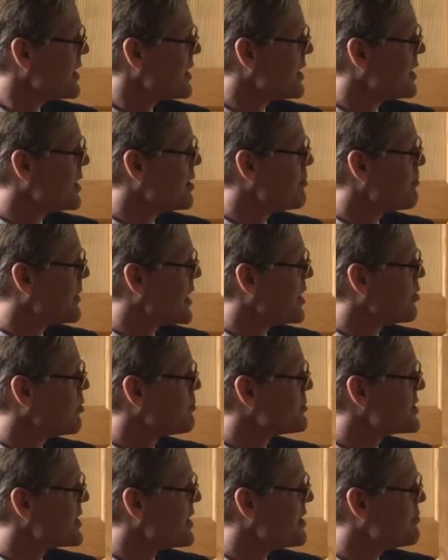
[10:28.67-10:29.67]
Um, my
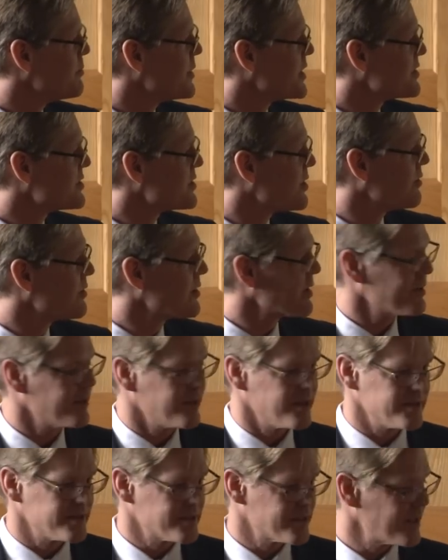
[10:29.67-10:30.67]
home state of Minnesota
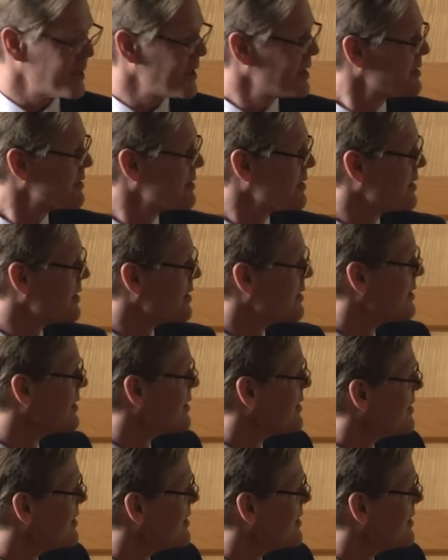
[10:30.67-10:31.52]
is that